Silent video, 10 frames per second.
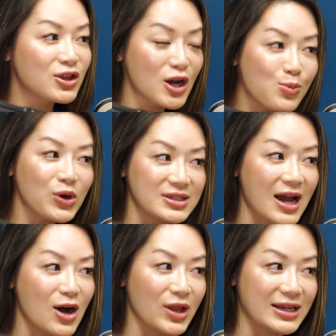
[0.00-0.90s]
They're booked
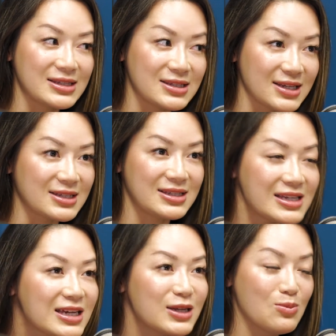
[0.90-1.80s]
out
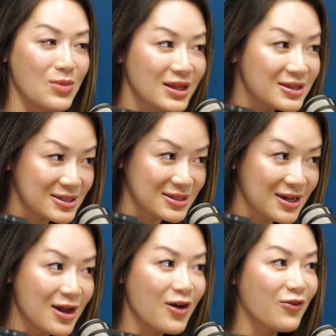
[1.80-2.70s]
16 months.
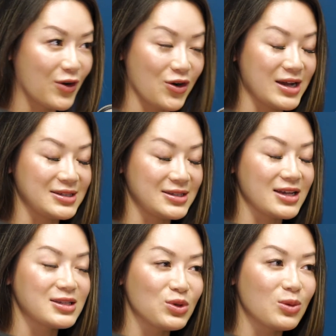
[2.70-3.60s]
For Christ's
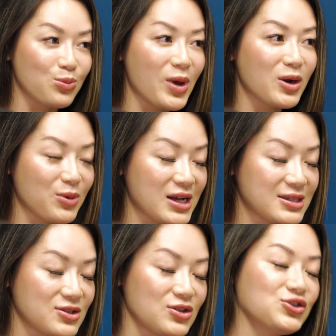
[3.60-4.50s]
sake, some of the better
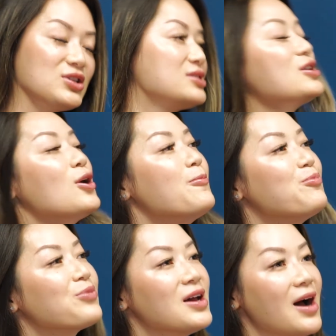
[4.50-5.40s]
plastic surgeons. So
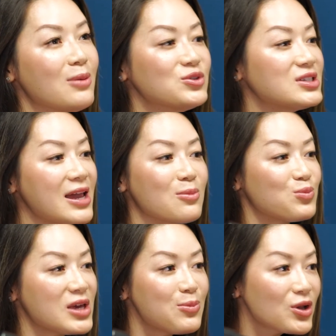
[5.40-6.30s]
I'm just saying,
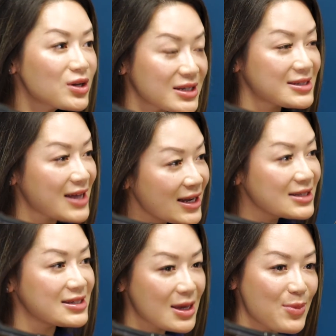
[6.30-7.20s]
people are
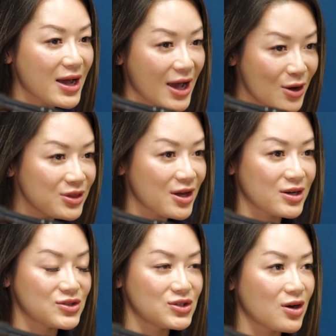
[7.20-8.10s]
excited to get back out there.
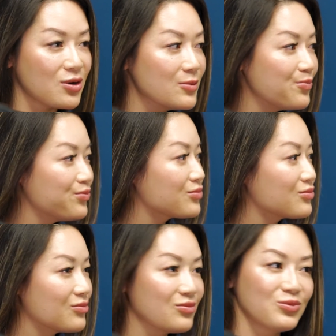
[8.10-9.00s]
And so
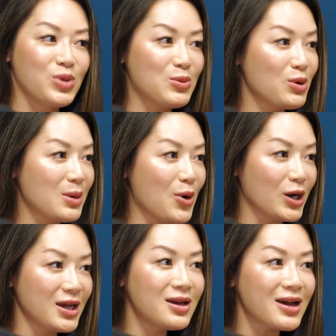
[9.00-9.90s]
people want to
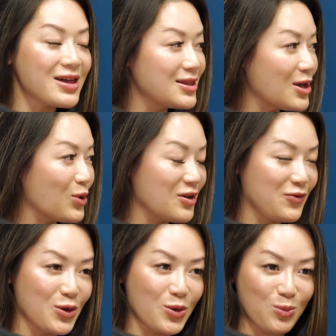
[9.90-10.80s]
party and then they want to
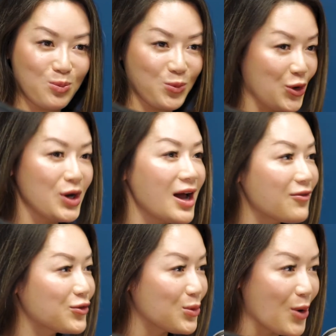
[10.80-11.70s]
feel good
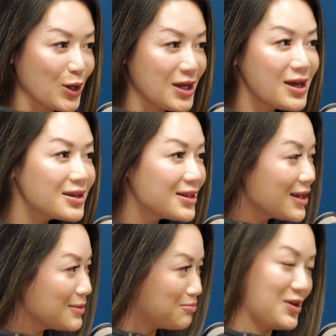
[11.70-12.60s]
after partying and
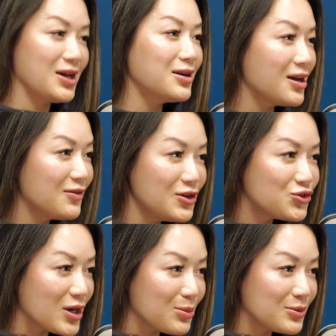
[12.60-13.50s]
they get an IV drip.